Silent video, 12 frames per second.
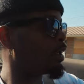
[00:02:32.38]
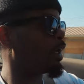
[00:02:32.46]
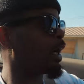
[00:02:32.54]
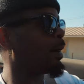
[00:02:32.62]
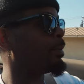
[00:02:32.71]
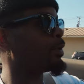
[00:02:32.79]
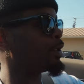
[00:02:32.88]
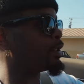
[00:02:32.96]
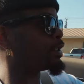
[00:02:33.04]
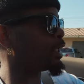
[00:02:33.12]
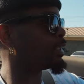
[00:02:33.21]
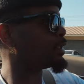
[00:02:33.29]
I
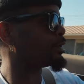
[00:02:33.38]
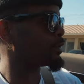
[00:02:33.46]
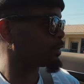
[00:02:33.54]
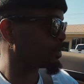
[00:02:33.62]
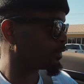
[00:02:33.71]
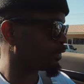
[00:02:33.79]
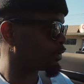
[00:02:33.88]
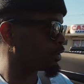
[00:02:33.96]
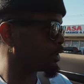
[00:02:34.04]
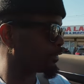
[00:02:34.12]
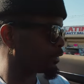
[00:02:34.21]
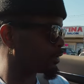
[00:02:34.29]
appreciate it, for
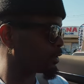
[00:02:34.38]
real,